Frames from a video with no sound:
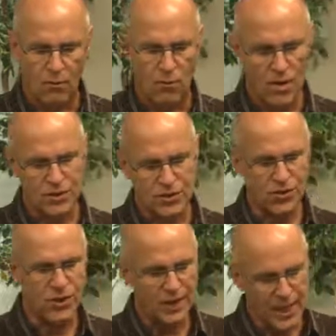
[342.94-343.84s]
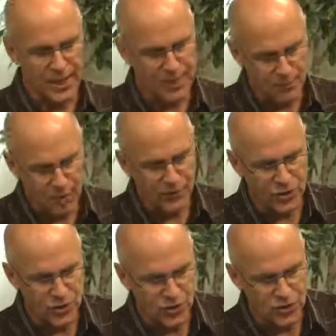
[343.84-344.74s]
was circulated among
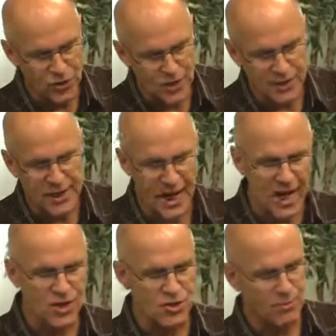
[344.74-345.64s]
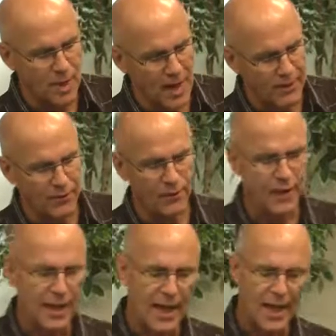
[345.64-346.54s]
the churches in Asia Minor,
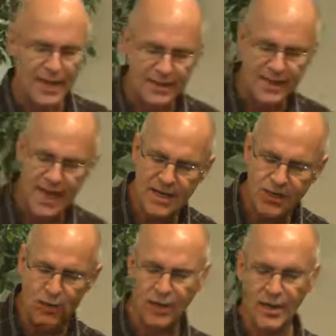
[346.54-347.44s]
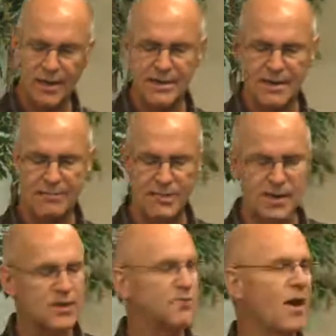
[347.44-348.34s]
and it gained early
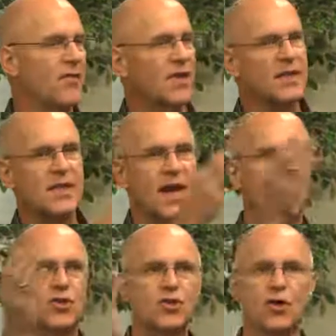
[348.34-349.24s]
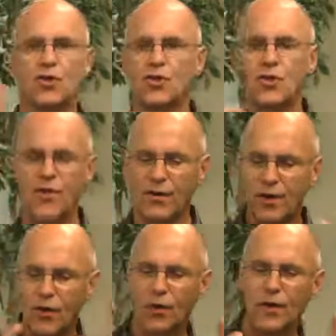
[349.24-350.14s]
acceptance by the entire church. So
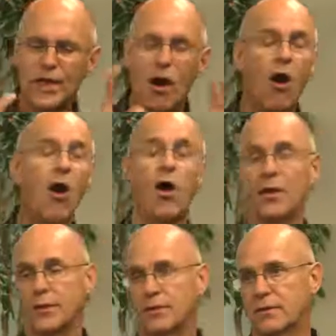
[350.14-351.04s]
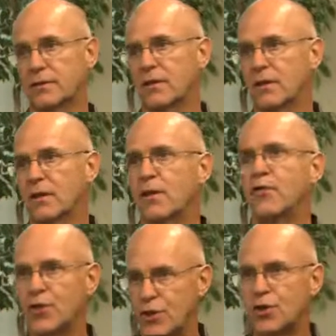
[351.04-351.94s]
very early on,
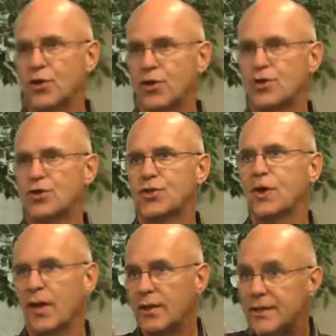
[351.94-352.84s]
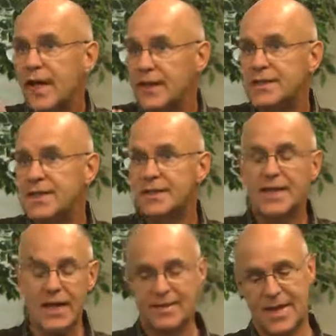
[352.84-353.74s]
the church that
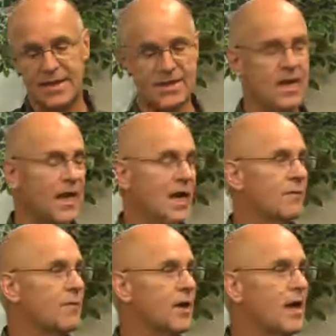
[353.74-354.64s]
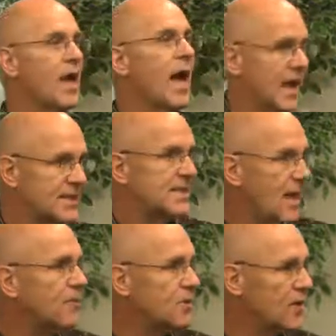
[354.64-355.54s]
existed at that time
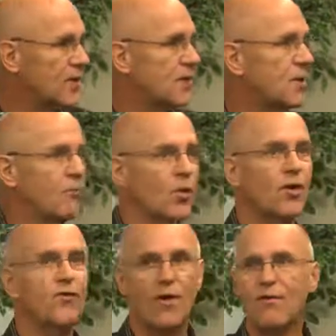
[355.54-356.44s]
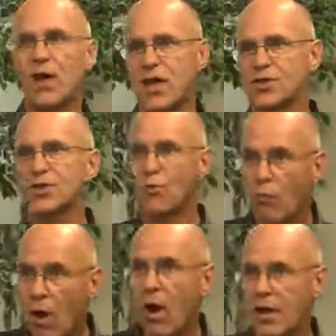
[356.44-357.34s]
accepted that the book of
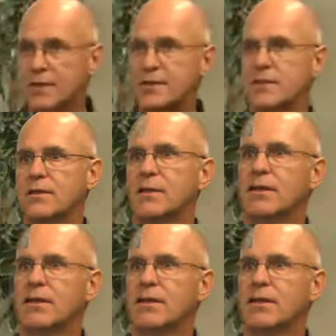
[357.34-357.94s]
Revelation was